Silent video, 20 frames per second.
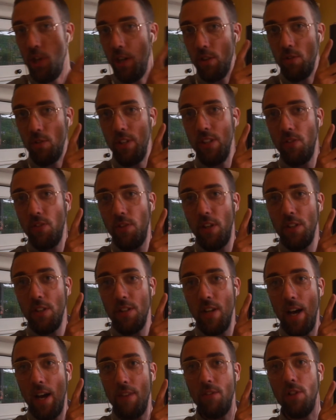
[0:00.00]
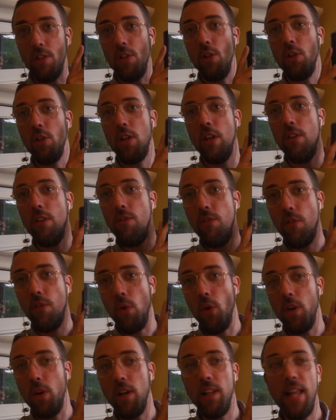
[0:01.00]
John Green's first novel, Looking
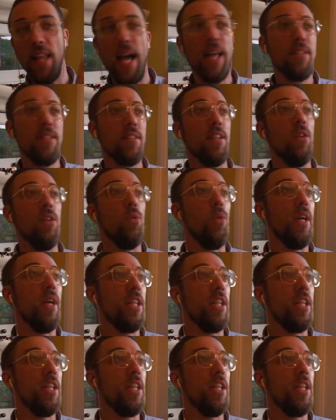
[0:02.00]
for Alaska,